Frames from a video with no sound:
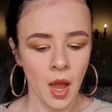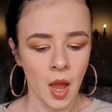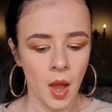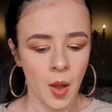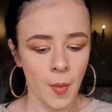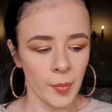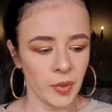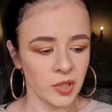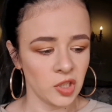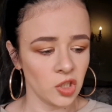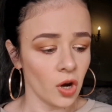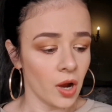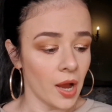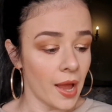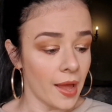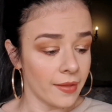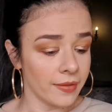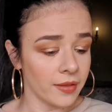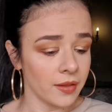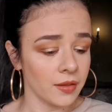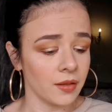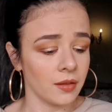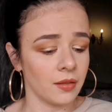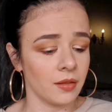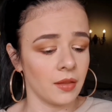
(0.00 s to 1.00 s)
But yeah,
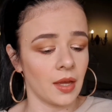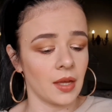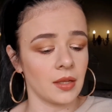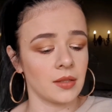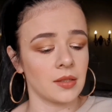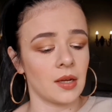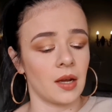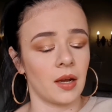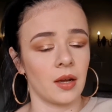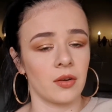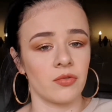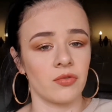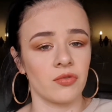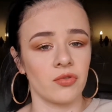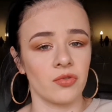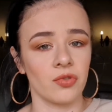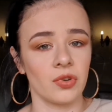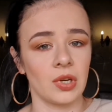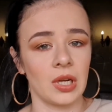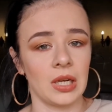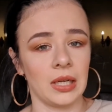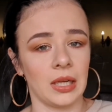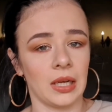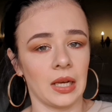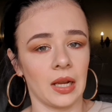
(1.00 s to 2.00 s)
other than that, I
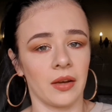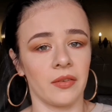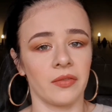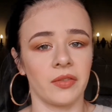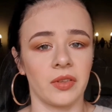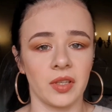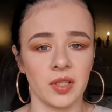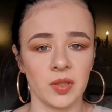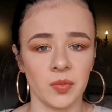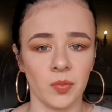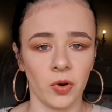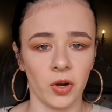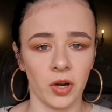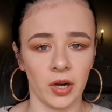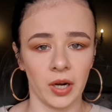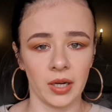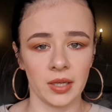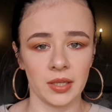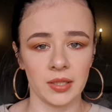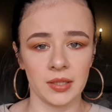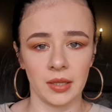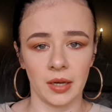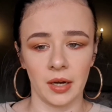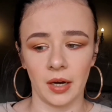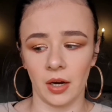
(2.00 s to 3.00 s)
really love these products
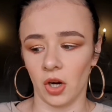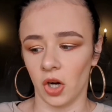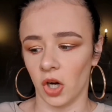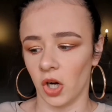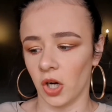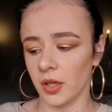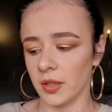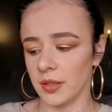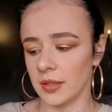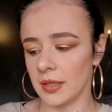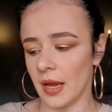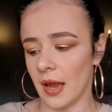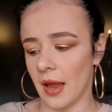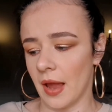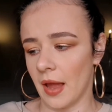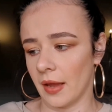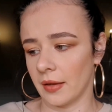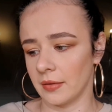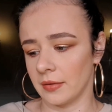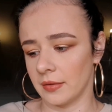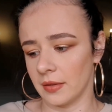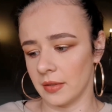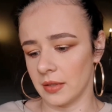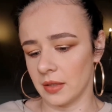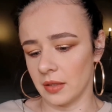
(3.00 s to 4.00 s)
that I got,
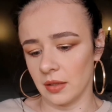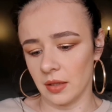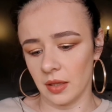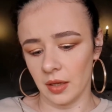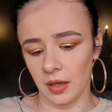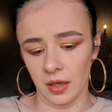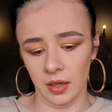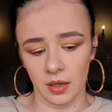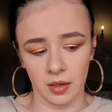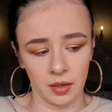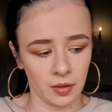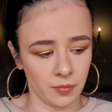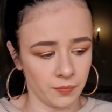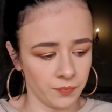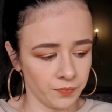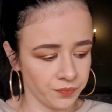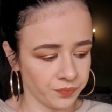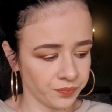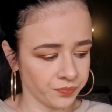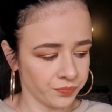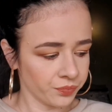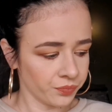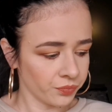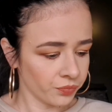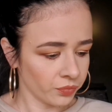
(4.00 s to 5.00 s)
and the
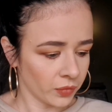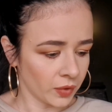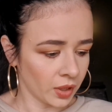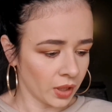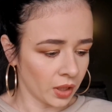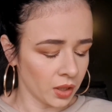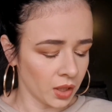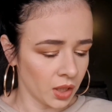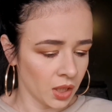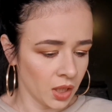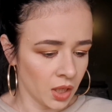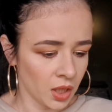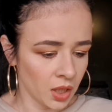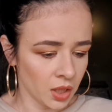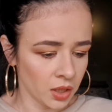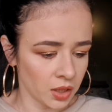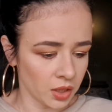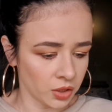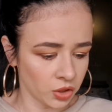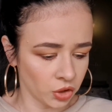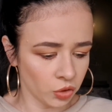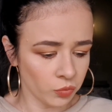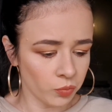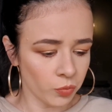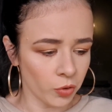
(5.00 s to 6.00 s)

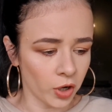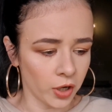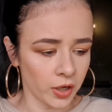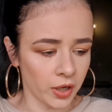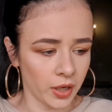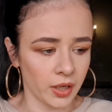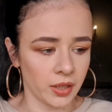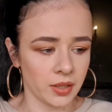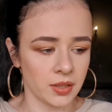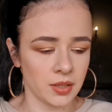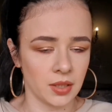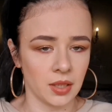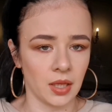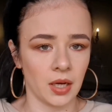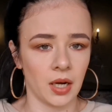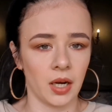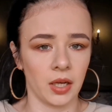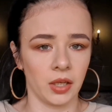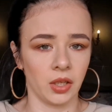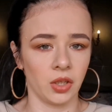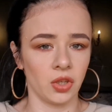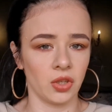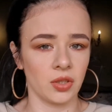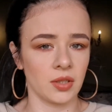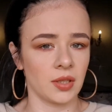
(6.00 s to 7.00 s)
new products that I
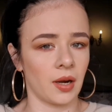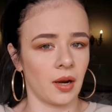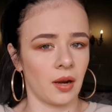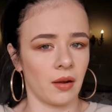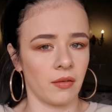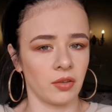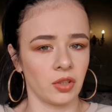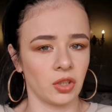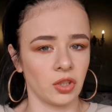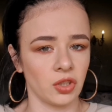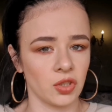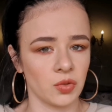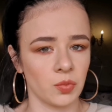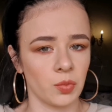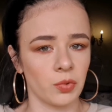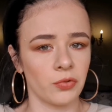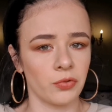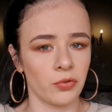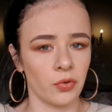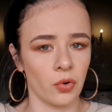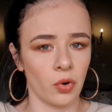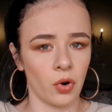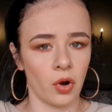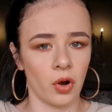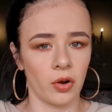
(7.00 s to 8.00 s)
use that I haven't used
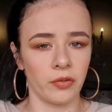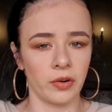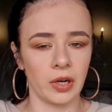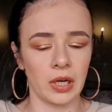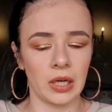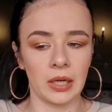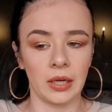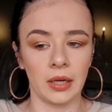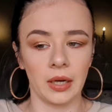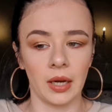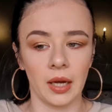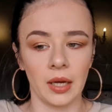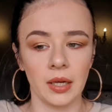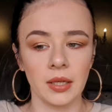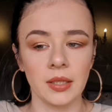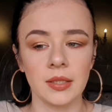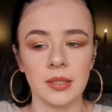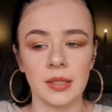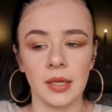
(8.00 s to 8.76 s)
before are really nice.